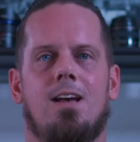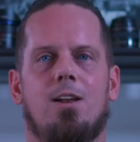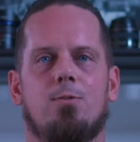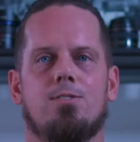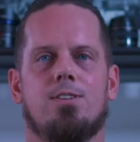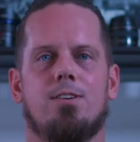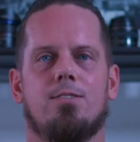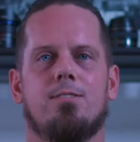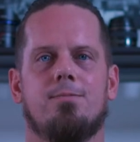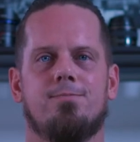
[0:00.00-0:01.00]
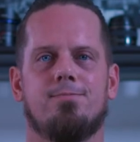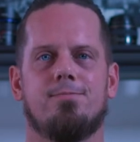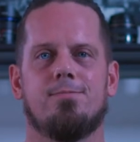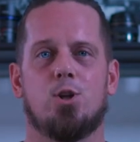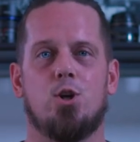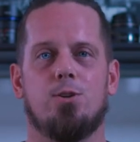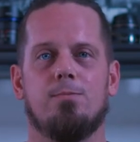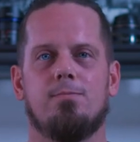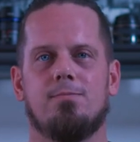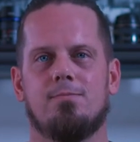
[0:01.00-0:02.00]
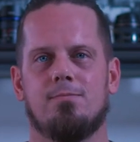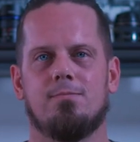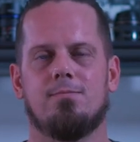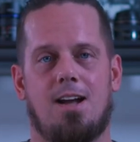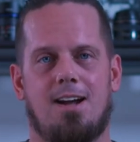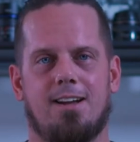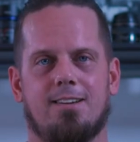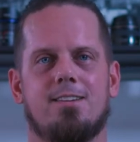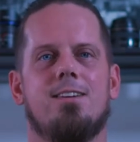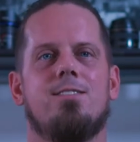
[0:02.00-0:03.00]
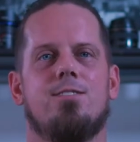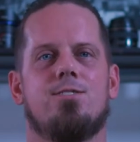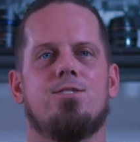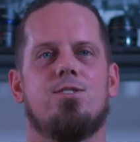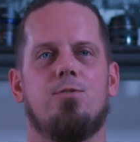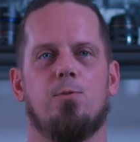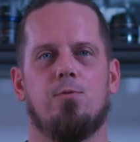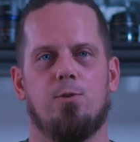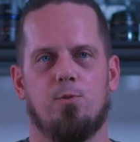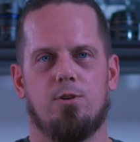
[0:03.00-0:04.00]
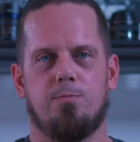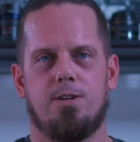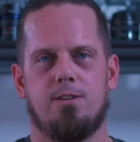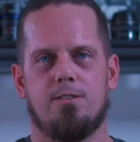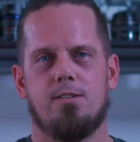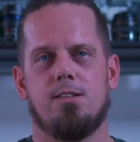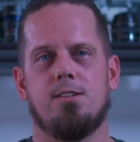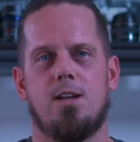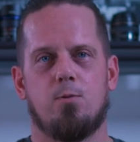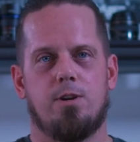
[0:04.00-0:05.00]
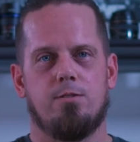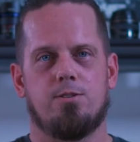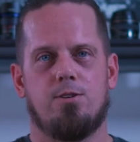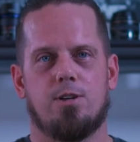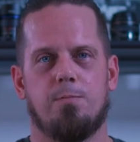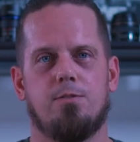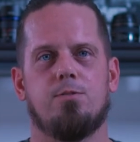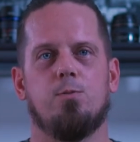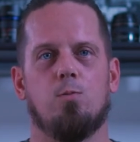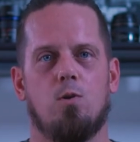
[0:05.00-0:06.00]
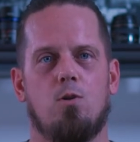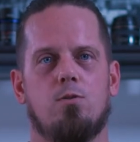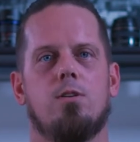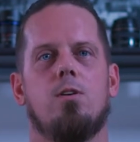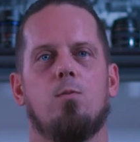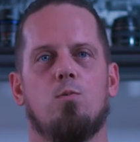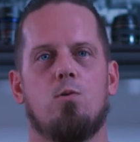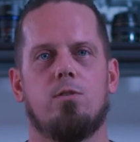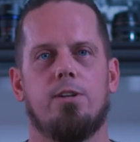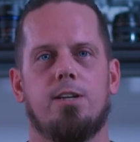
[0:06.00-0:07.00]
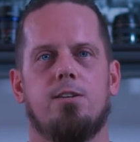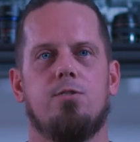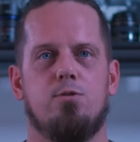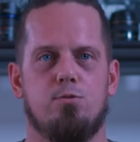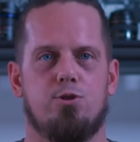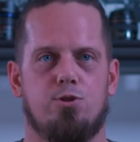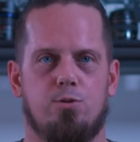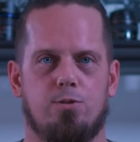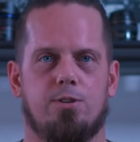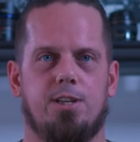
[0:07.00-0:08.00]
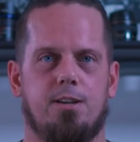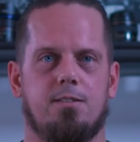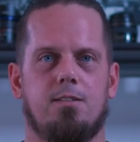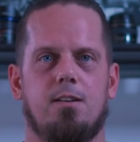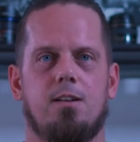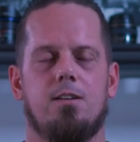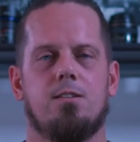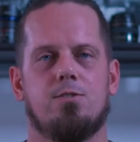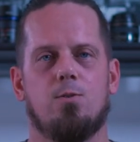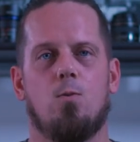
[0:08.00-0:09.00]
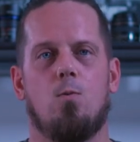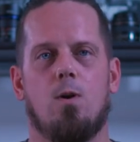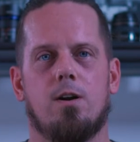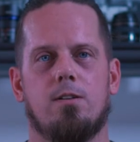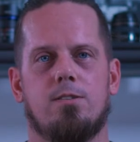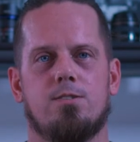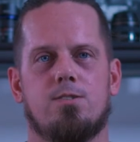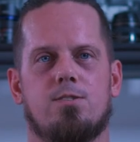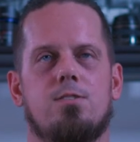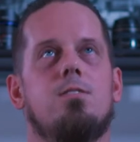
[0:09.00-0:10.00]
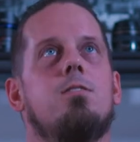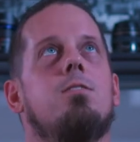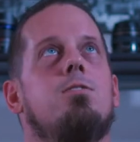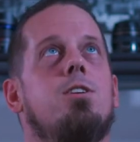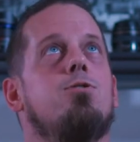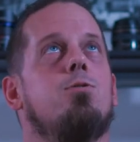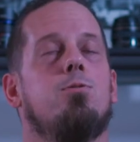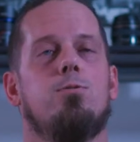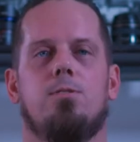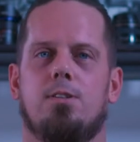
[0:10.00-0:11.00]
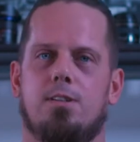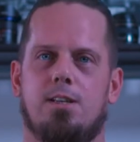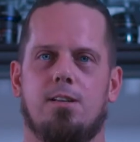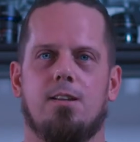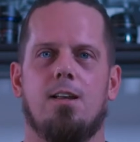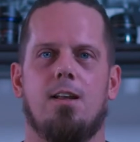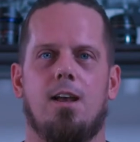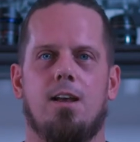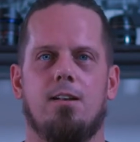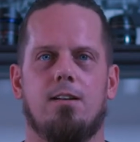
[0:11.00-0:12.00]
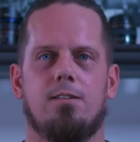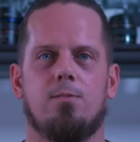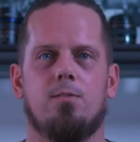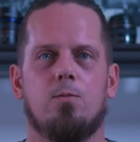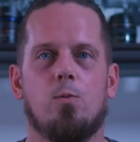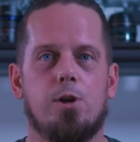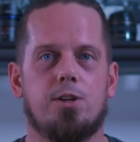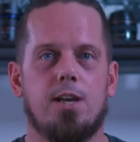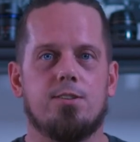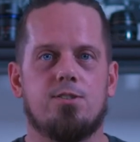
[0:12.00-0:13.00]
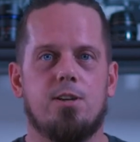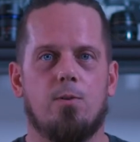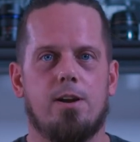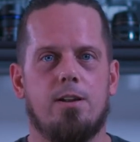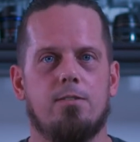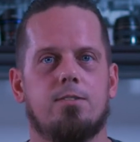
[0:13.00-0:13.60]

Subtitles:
How do I sound? Good. Hi, this is Steve from Film Runner Media, and today we're here to talk about the Rode RODElink Newsshooter Kit. It's a wireless digital kit, and well, you can't see it right now